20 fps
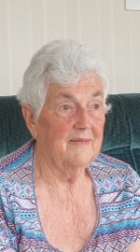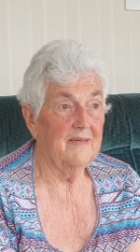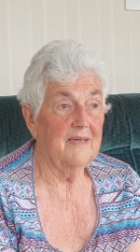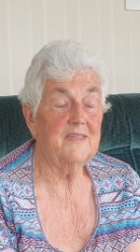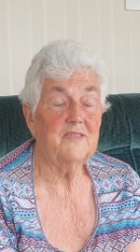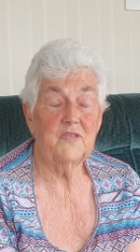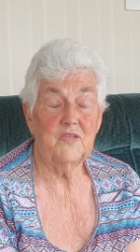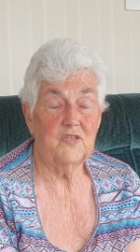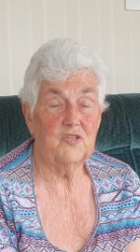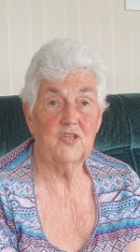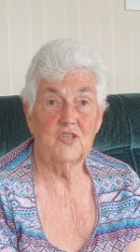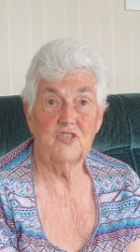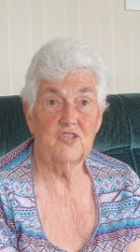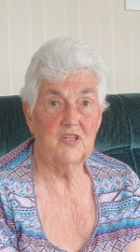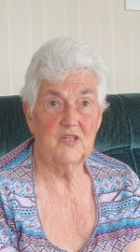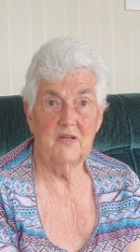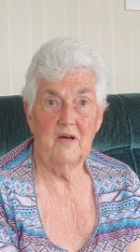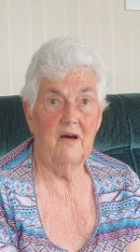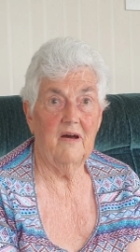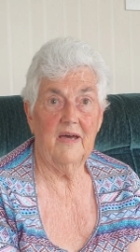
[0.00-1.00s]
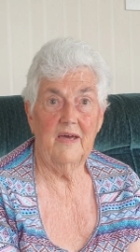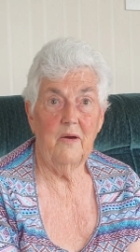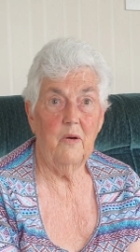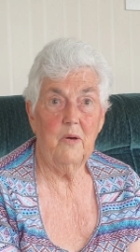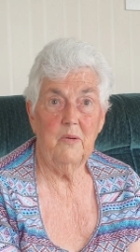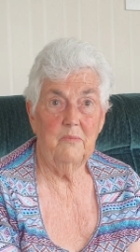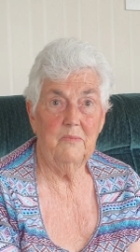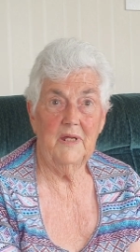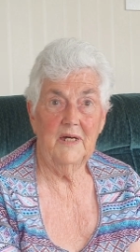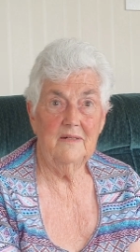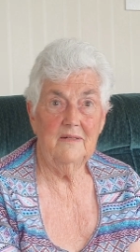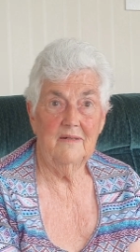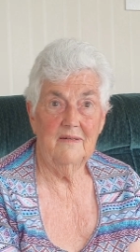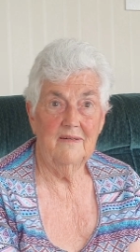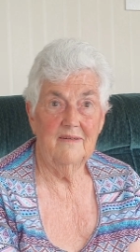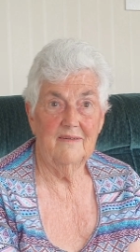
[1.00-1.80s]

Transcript: it's just an eye opener.